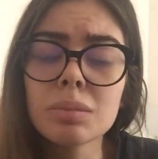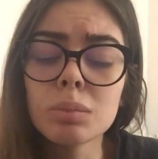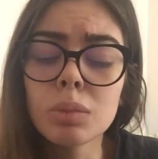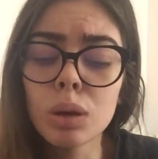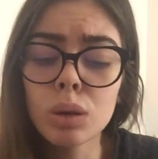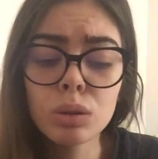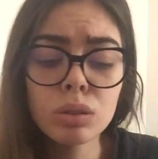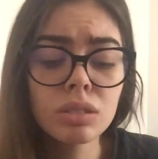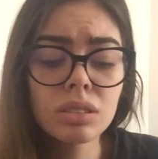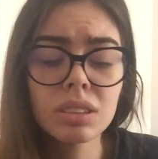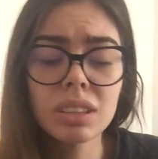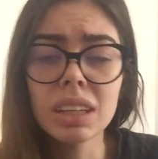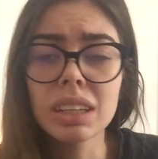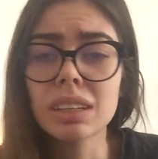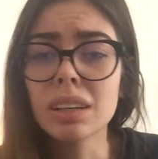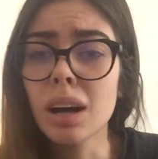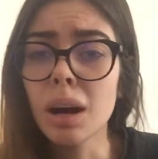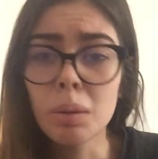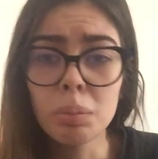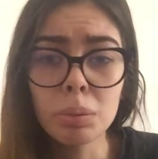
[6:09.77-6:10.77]
most
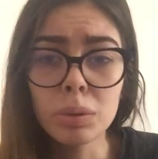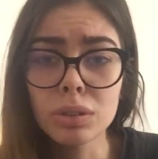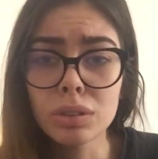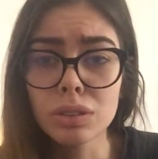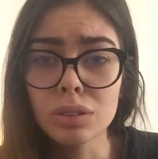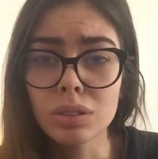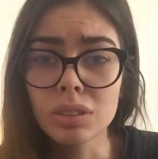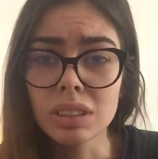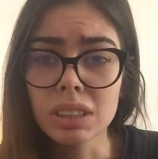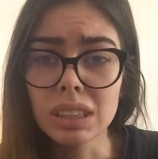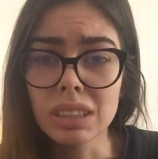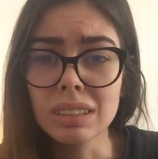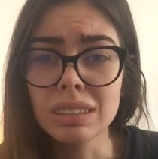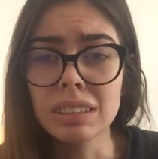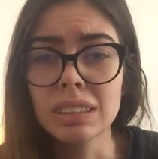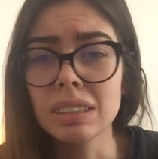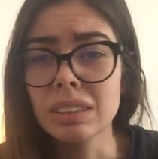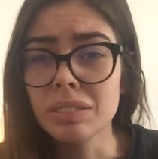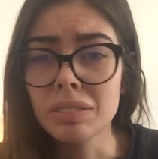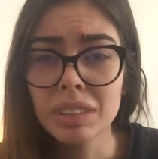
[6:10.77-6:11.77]
like couples you see on
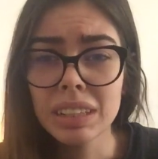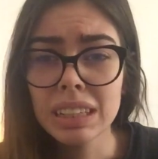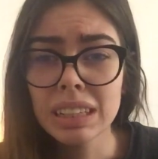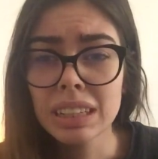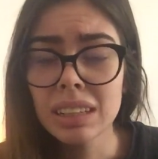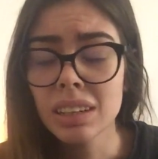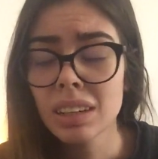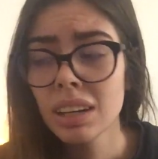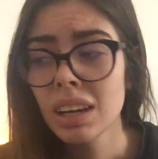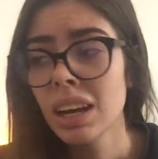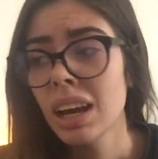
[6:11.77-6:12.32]
TV,